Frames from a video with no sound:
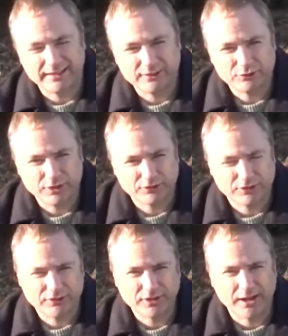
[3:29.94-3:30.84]
in
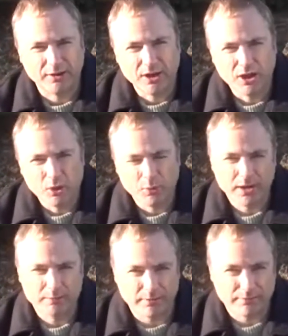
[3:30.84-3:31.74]
2010, we
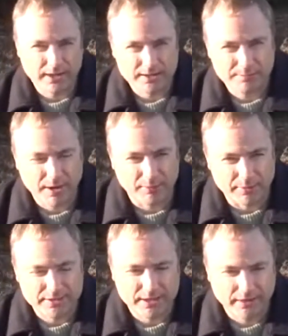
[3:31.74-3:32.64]
had a bit of an
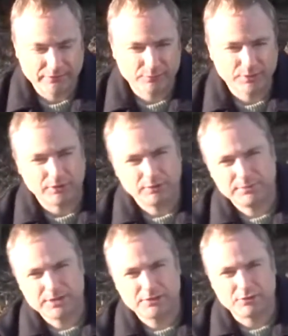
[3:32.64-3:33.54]
experiment. After we got the
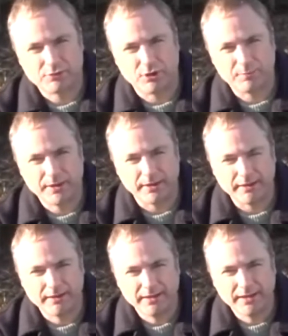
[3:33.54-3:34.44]
potato crop
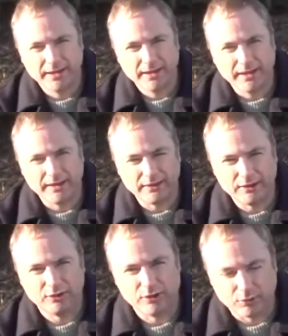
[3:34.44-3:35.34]
in
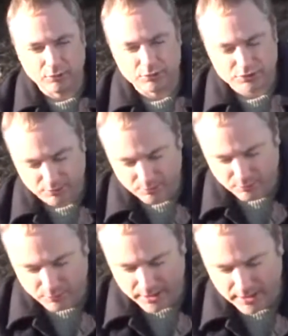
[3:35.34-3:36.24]
the early autumn,
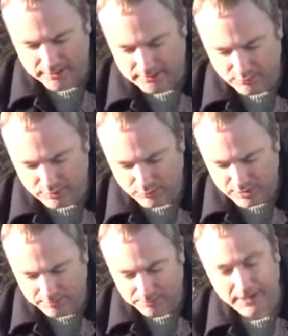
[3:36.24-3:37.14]

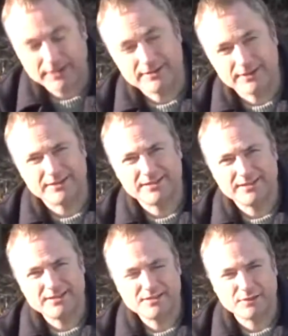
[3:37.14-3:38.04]
we planted
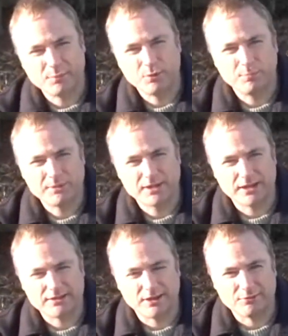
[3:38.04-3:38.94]
some more
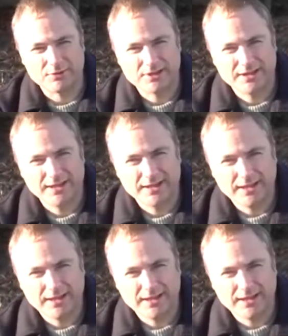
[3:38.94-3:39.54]
potatoes